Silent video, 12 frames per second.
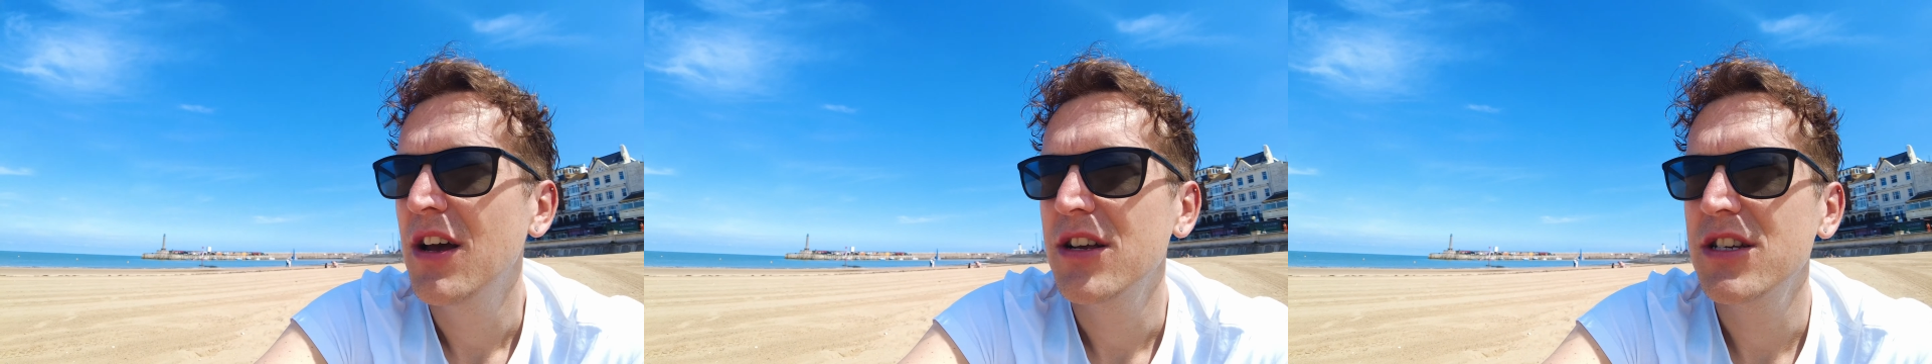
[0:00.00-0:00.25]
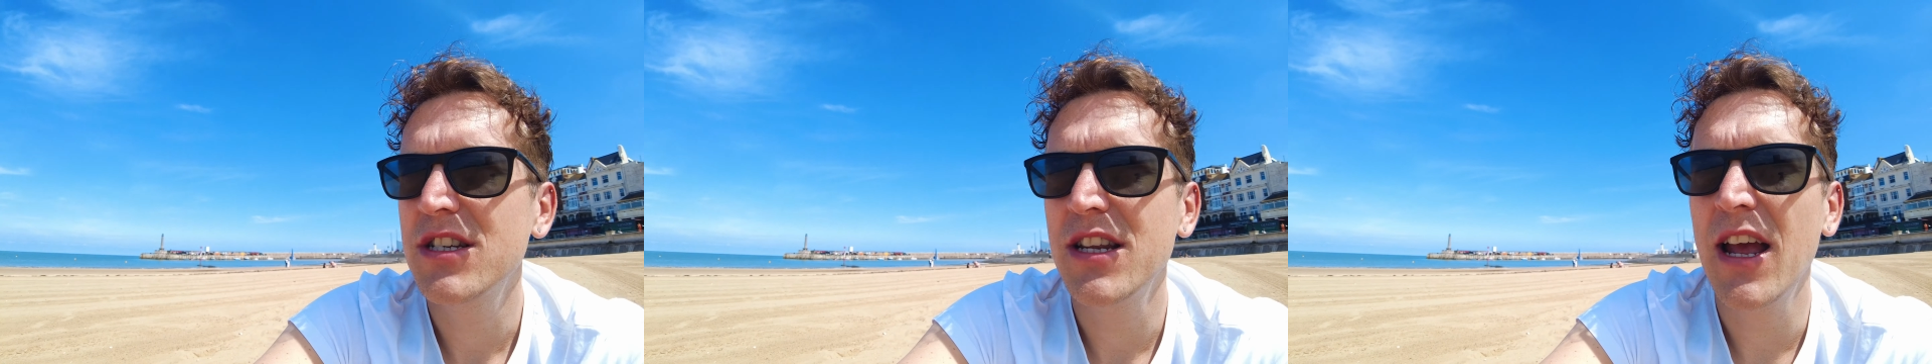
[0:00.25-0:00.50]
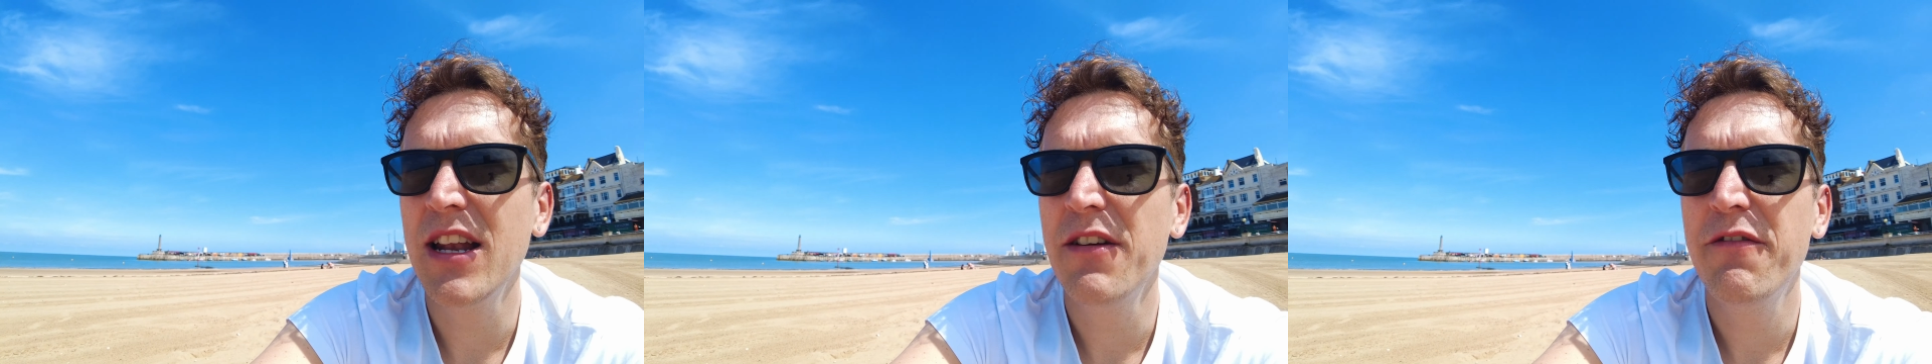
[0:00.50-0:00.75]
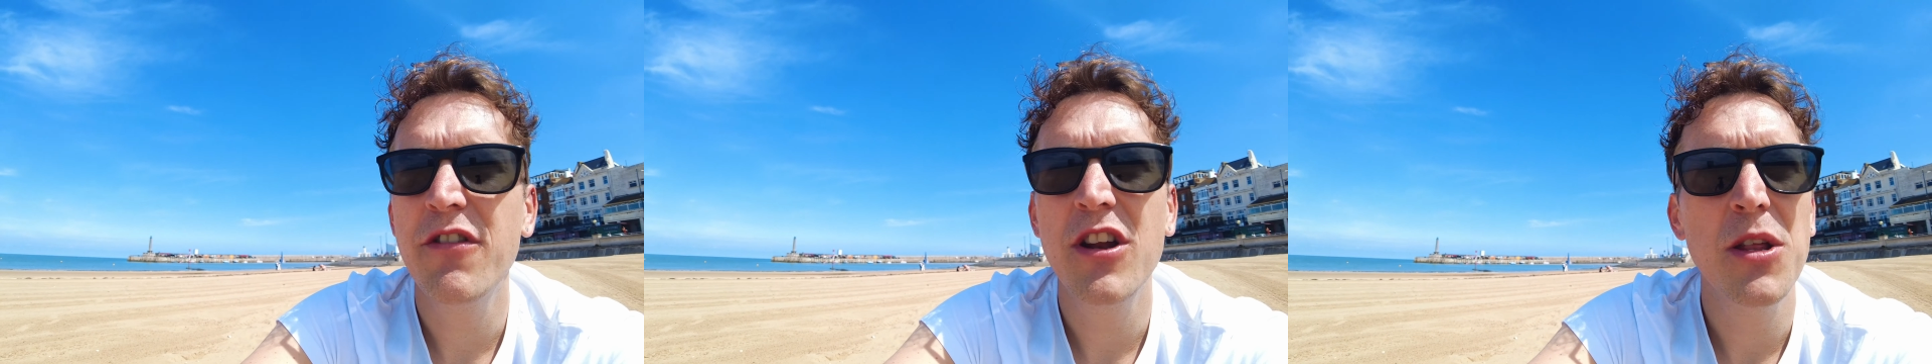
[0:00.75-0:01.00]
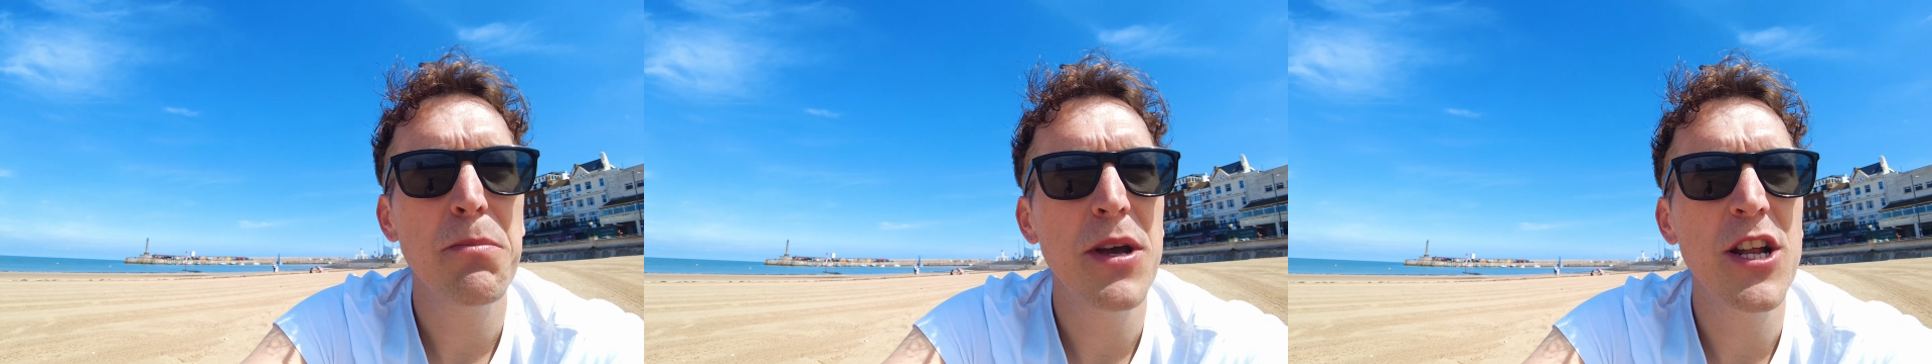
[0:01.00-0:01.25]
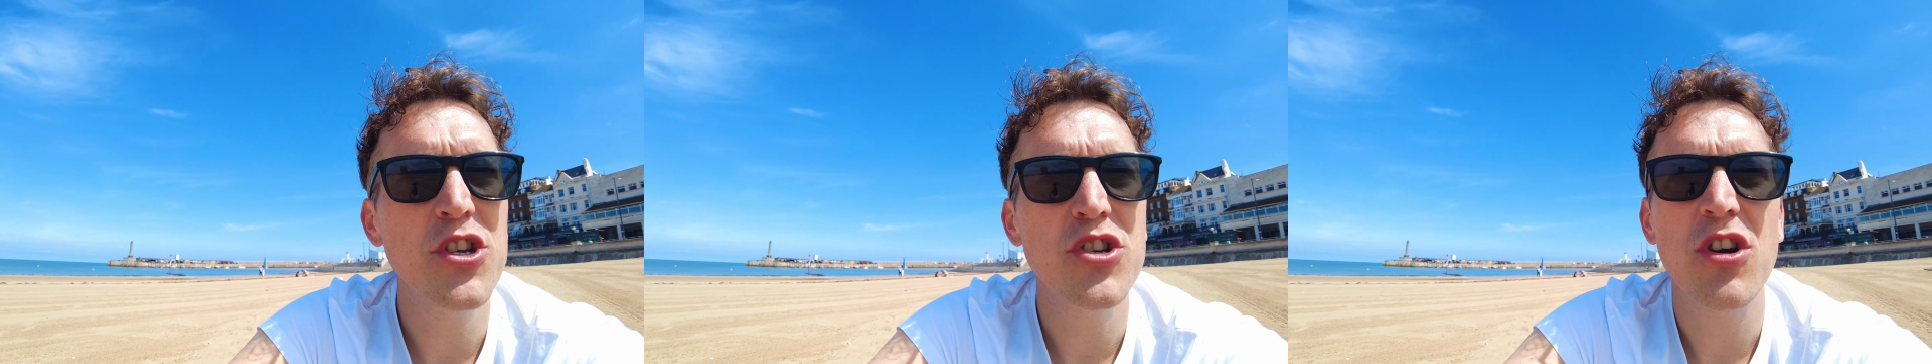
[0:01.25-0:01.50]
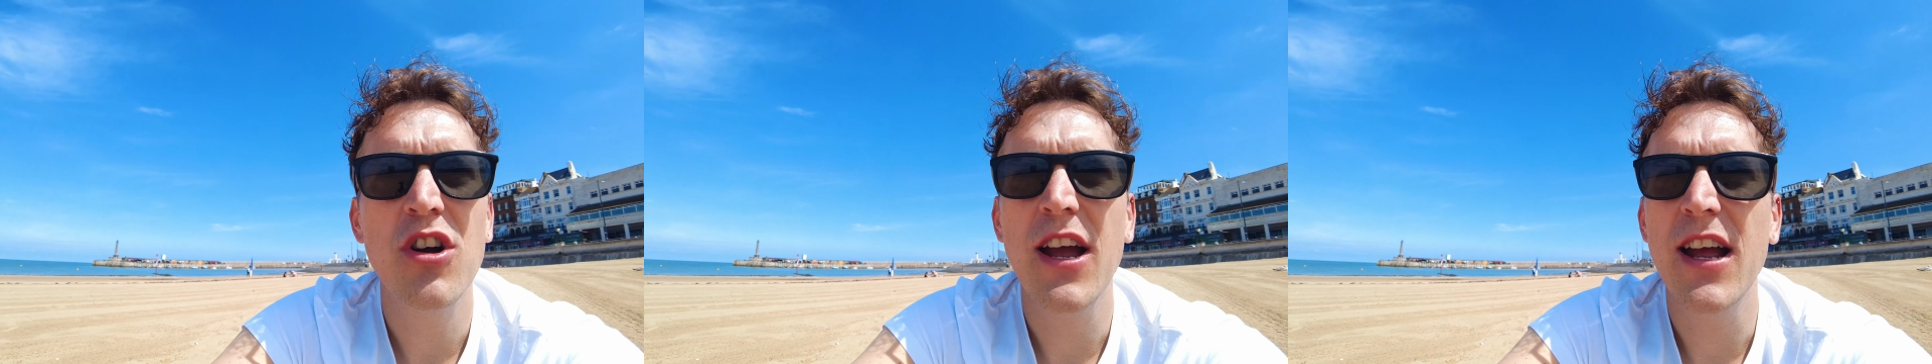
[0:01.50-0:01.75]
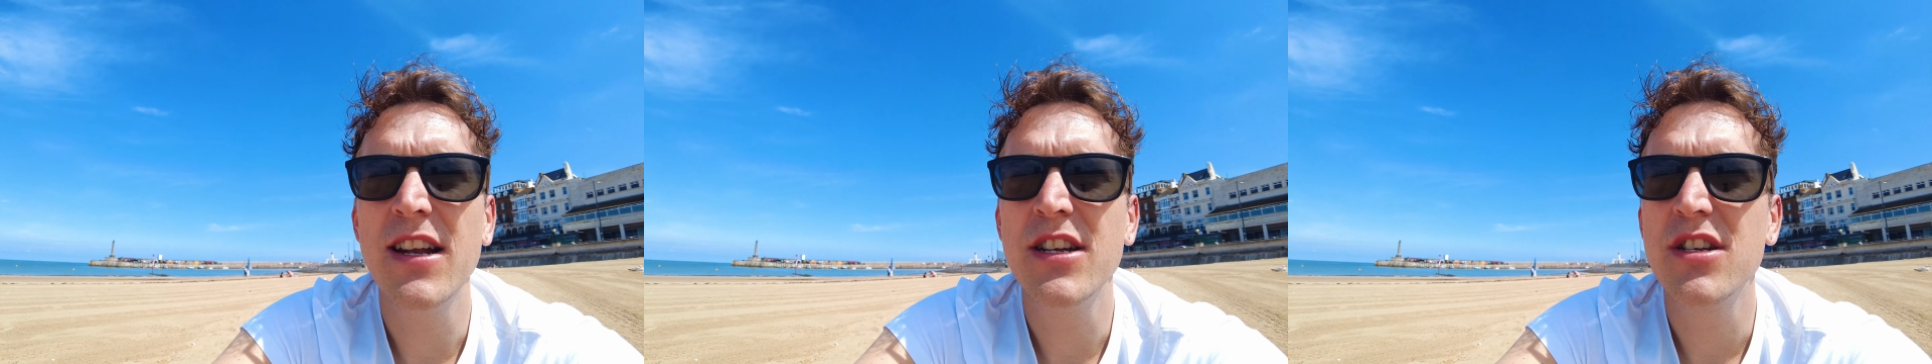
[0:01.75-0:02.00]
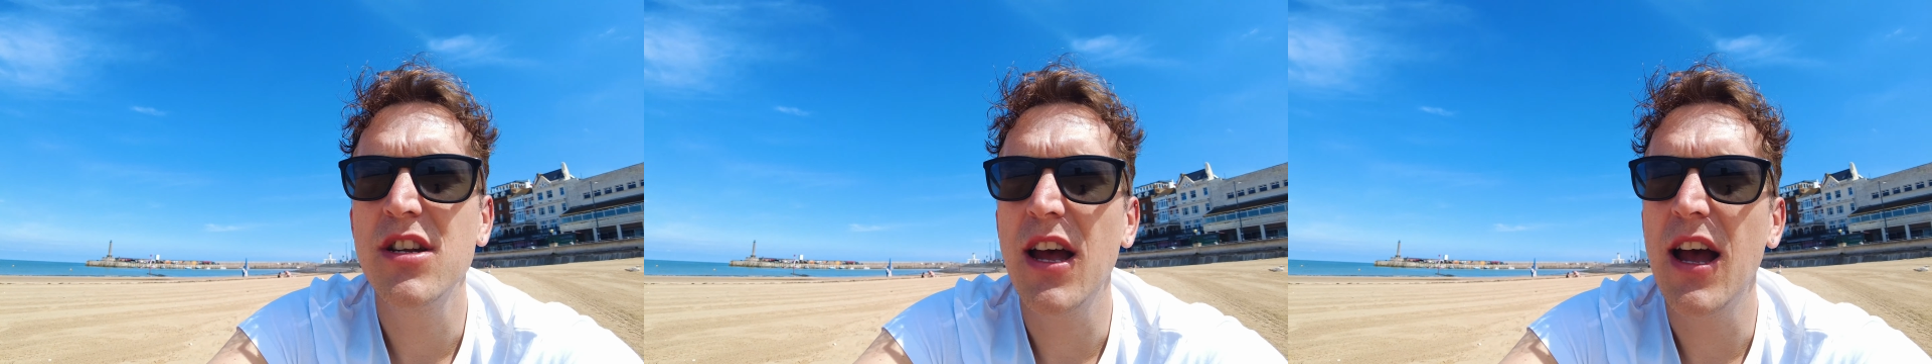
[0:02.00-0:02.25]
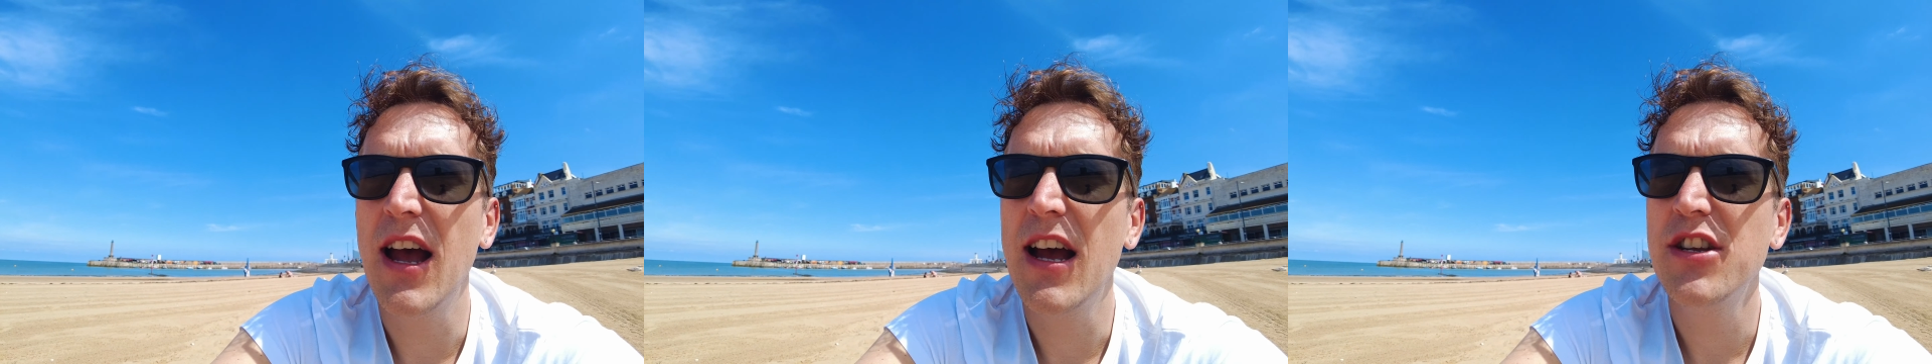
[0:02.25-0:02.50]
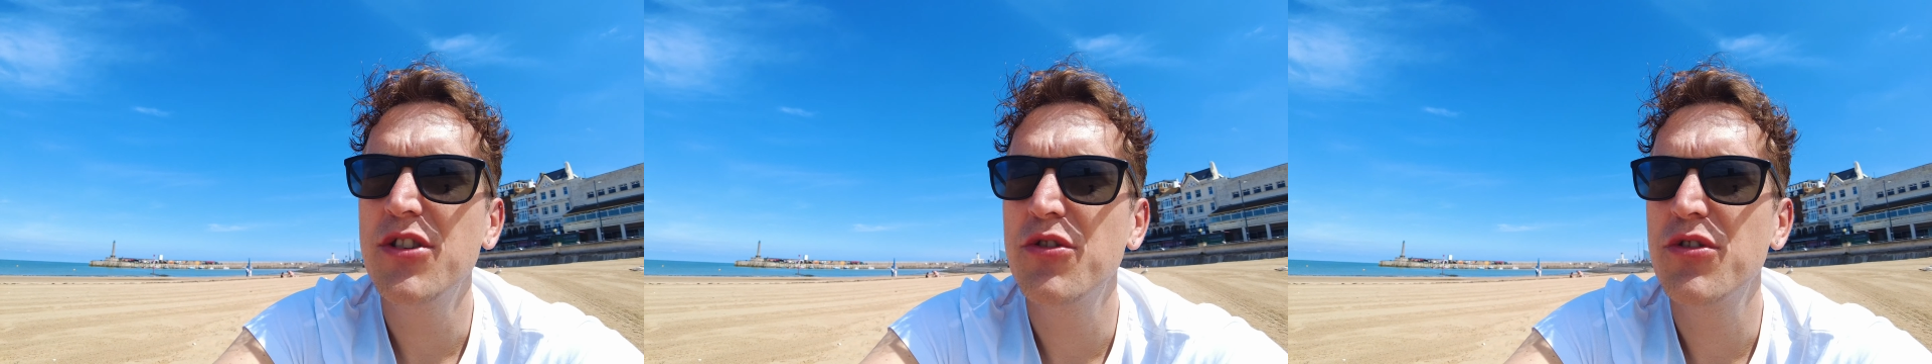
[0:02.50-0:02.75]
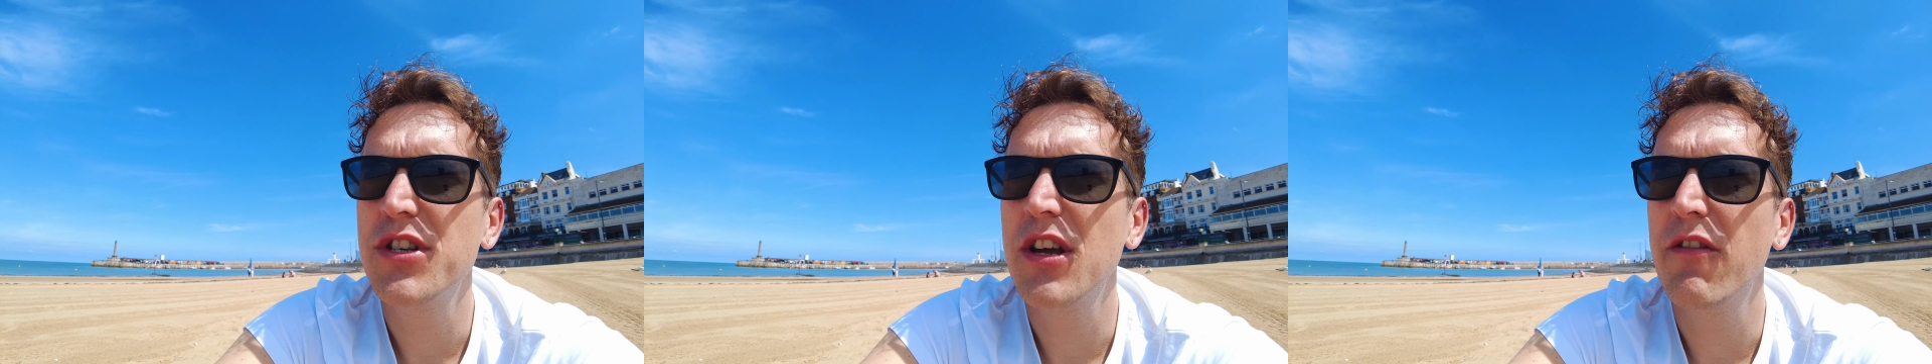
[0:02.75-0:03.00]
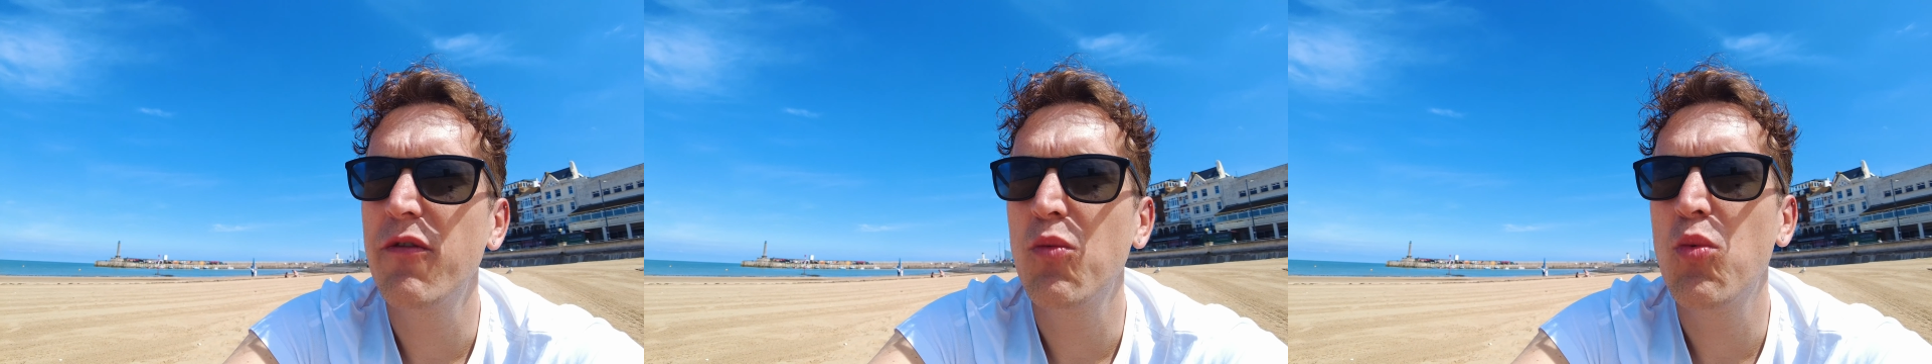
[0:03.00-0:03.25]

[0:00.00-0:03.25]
stand in front of the picture and ask yourself,